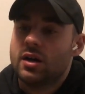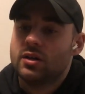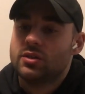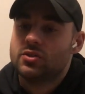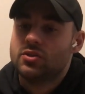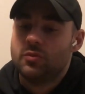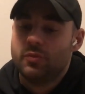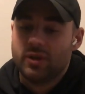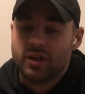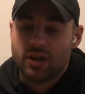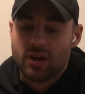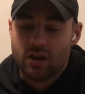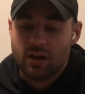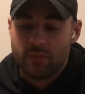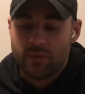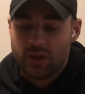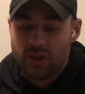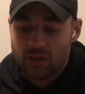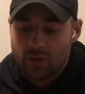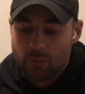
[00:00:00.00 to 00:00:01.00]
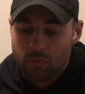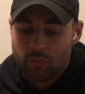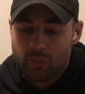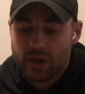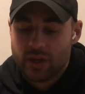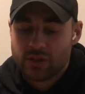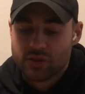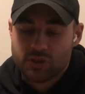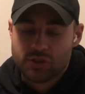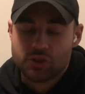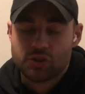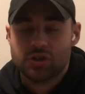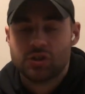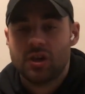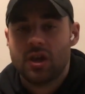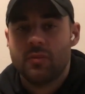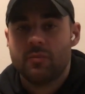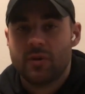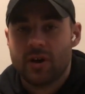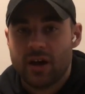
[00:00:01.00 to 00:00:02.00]
to become in the best
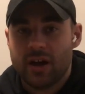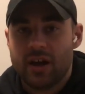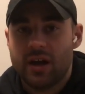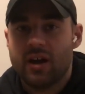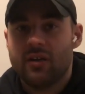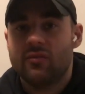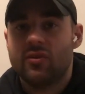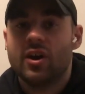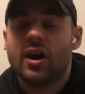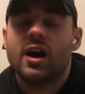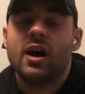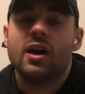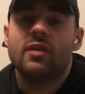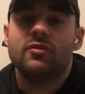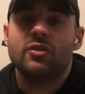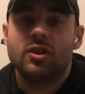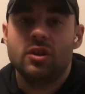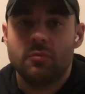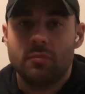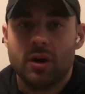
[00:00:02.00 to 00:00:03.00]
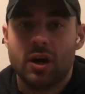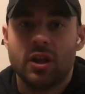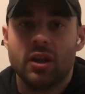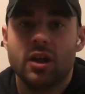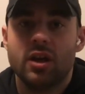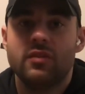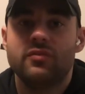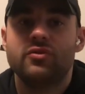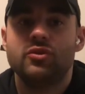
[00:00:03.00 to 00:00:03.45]
shape I ever have in my life.